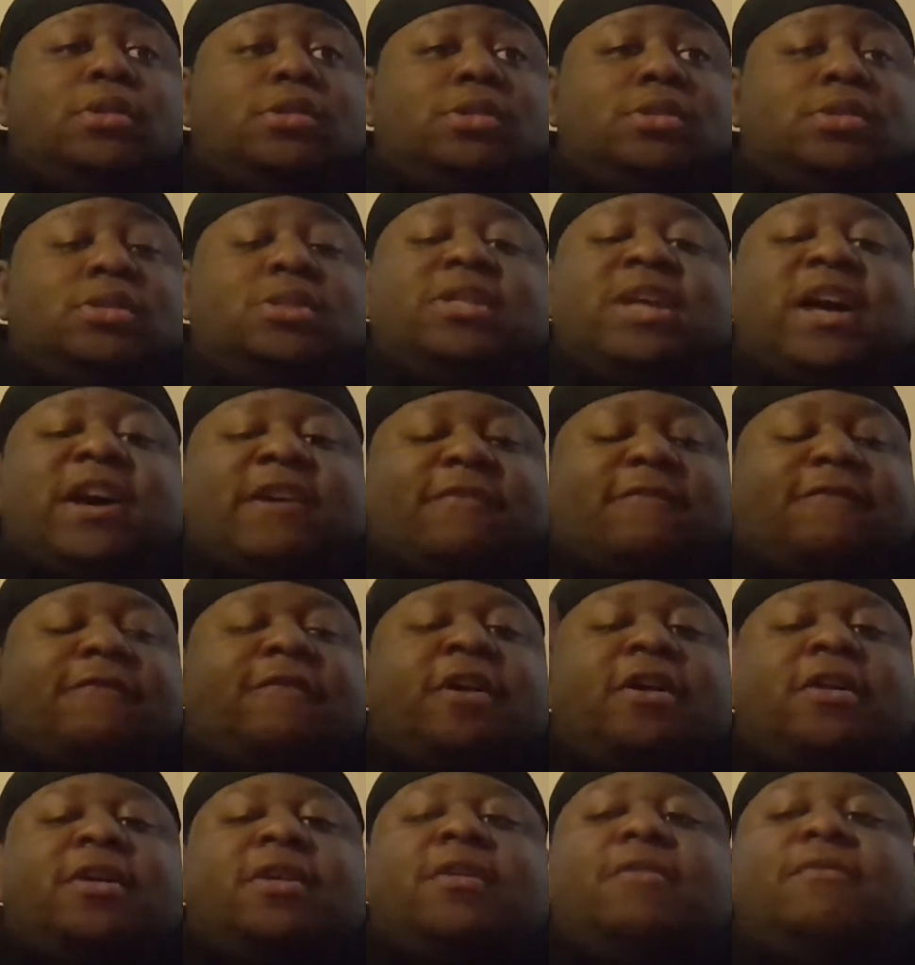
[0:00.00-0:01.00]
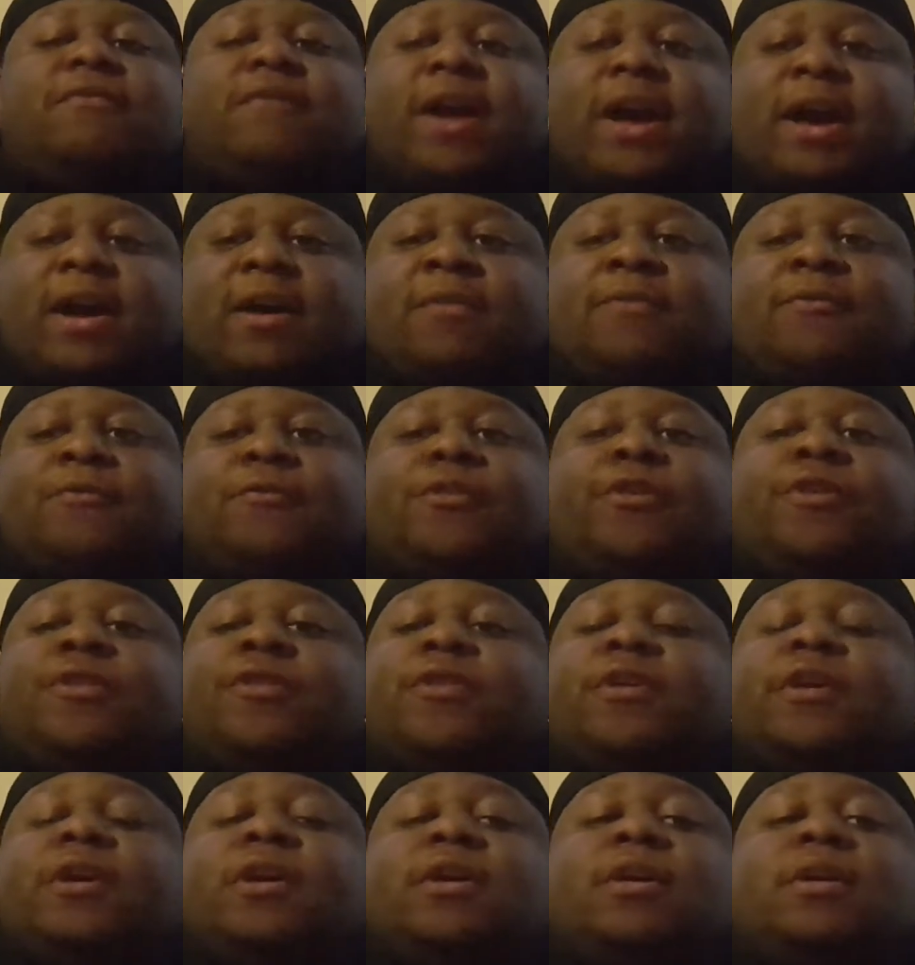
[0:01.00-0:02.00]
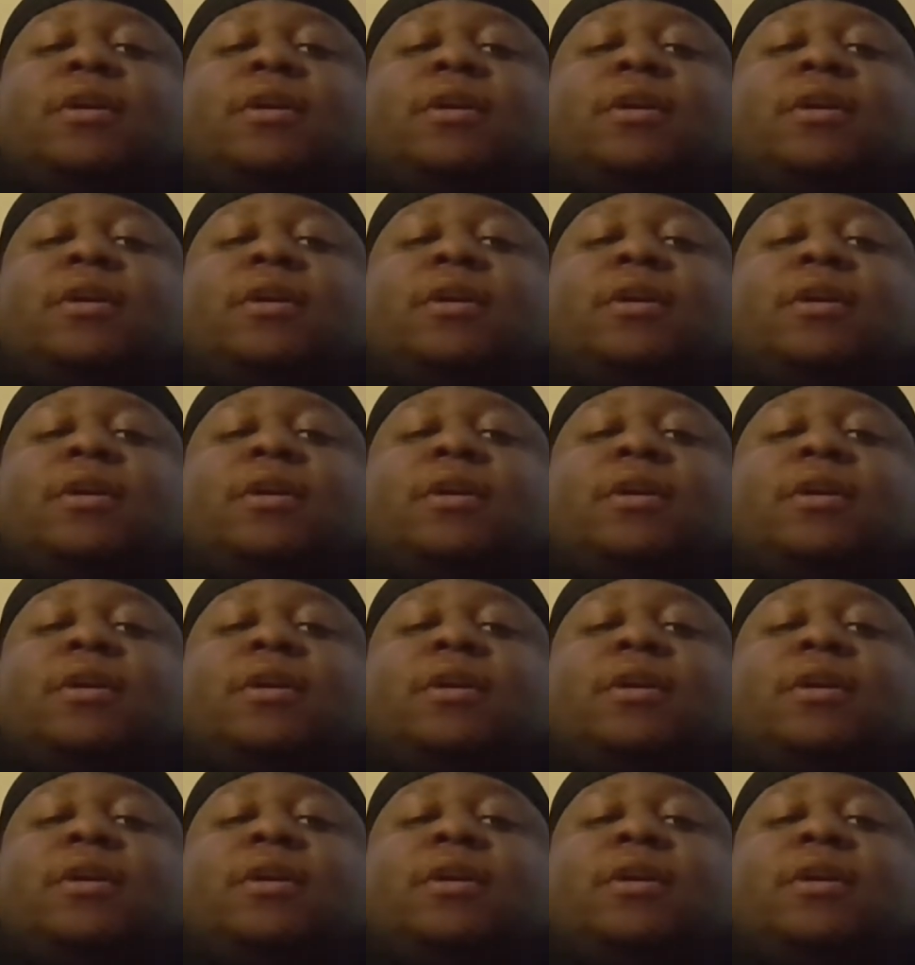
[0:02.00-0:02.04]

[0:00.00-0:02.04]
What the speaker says: to stop fucking around with